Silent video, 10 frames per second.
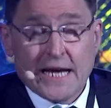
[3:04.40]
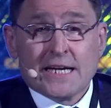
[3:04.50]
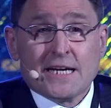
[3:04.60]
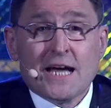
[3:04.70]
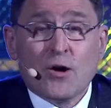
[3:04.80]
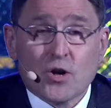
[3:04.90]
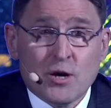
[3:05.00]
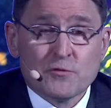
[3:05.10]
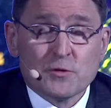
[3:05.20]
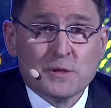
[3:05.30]
can now
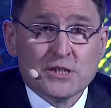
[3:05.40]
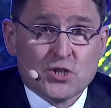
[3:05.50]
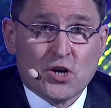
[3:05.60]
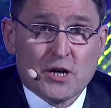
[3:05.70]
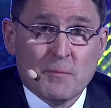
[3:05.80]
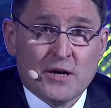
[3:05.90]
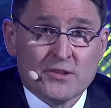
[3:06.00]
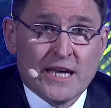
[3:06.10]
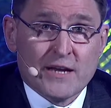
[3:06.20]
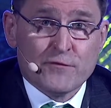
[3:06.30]
comfortably talk about
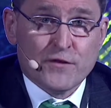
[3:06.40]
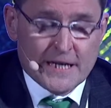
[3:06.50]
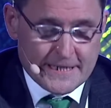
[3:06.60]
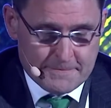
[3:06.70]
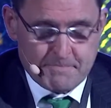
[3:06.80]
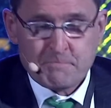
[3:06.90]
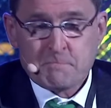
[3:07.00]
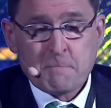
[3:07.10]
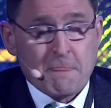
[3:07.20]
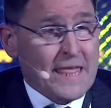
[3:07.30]
that fight.
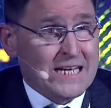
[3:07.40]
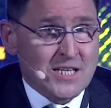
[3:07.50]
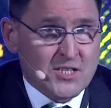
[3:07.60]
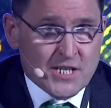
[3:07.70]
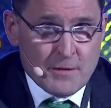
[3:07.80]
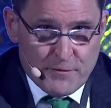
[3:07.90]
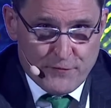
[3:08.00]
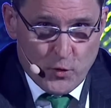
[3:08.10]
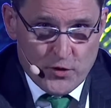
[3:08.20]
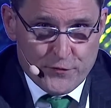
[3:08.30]
As I said
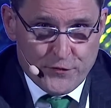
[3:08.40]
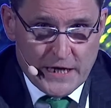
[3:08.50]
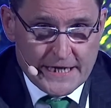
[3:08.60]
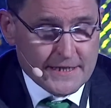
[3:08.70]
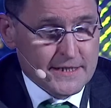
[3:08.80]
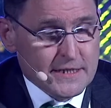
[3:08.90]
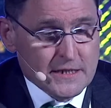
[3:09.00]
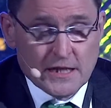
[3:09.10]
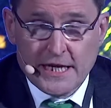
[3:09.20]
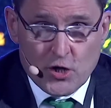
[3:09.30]
before the fight,
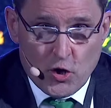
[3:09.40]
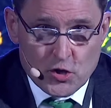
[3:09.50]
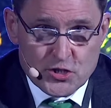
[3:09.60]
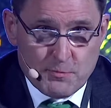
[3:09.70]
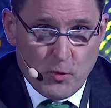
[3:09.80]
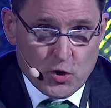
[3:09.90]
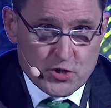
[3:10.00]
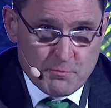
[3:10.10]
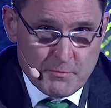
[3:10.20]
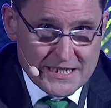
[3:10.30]
like all
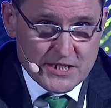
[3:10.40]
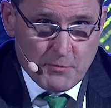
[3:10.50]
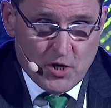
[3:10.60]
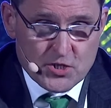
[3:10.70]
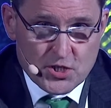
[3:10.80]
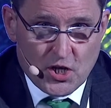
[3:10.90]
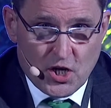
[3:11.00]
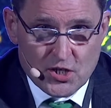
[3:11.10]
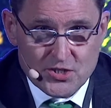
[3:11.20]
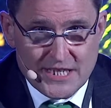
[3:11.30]
sports, mixed martial
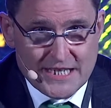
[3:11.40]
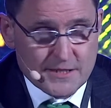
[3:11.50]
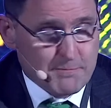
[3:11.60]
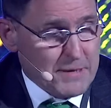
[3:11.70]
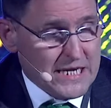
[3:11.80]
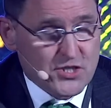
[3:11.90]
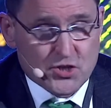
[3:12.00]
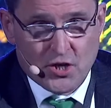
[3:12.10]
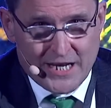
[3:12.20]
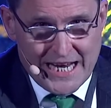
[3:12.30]
arts is based
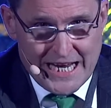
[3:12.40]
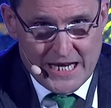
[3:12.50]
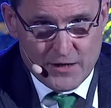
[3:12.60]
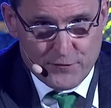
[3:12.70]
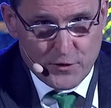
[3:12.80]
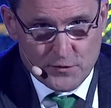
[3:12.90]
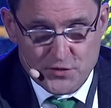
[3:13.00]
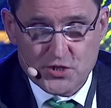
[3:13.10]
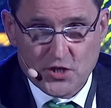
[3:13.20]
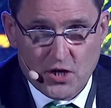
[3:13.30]
on a handful of
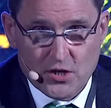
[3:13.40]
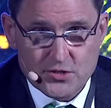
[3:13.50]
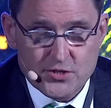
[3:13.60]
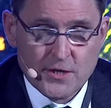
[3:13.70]
stars.